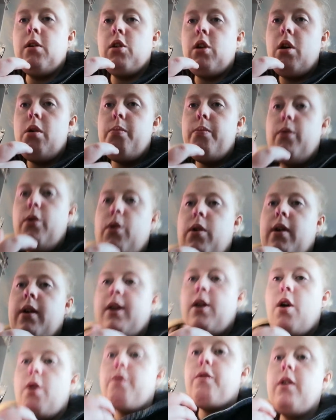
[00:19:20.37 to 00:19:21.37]
on-go water,
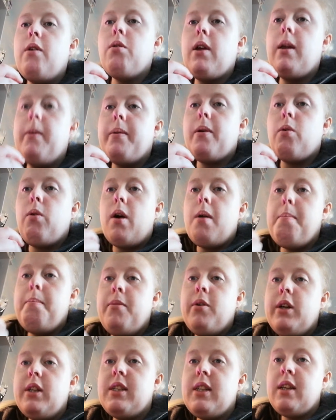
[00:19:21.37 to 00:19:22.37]
and hopefully it'll keep it quite
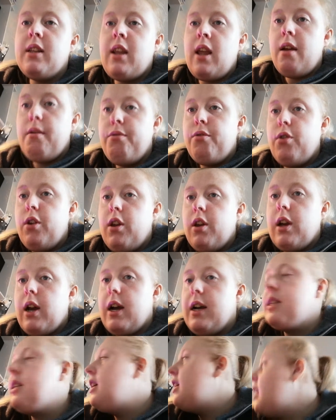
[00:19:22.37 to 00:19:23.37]
moist in there for you
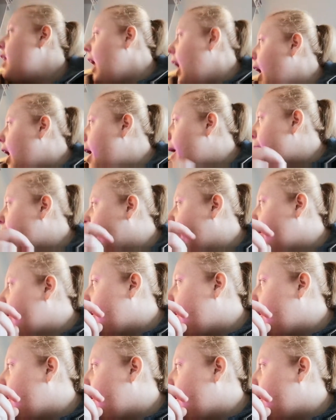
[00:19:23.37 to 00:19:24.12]
guys. And